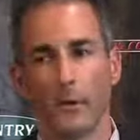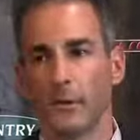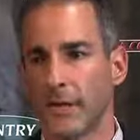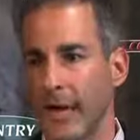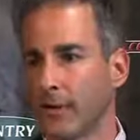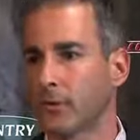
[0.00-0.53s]

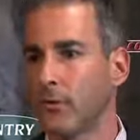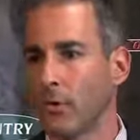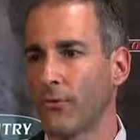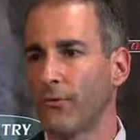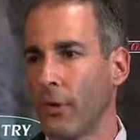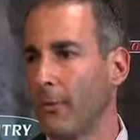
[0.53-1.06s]
Status quo
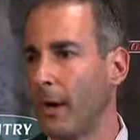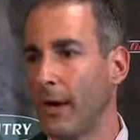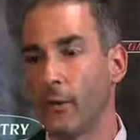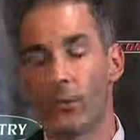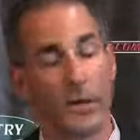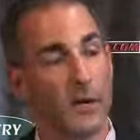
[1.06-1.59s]
is falling behind,
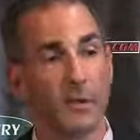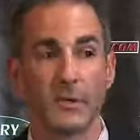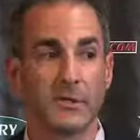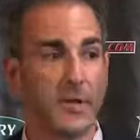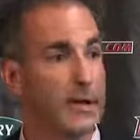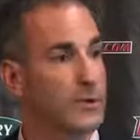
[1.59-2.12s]
and we're not going to be
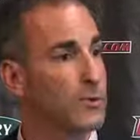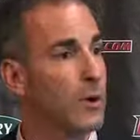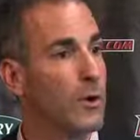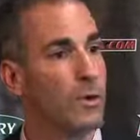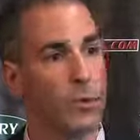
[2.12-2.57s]
status quo.